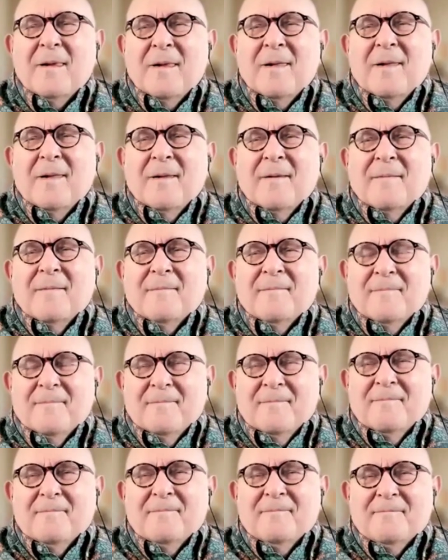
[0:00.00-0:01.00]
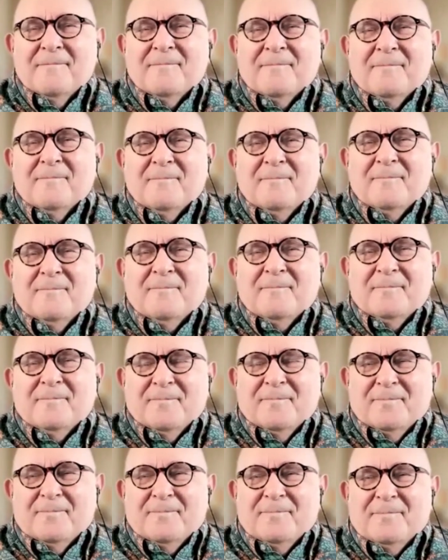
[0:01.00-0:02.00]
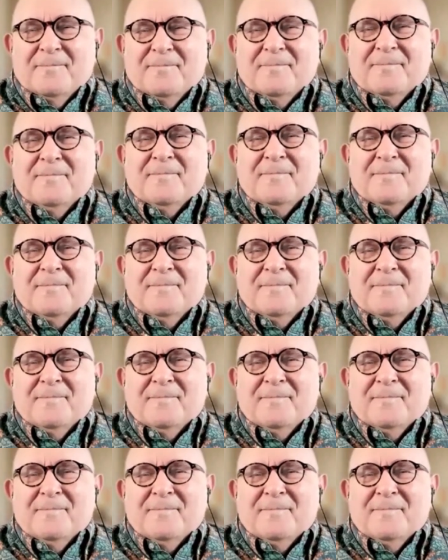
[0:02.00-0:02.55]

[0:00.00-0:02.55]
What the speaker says: The person shown says nothing.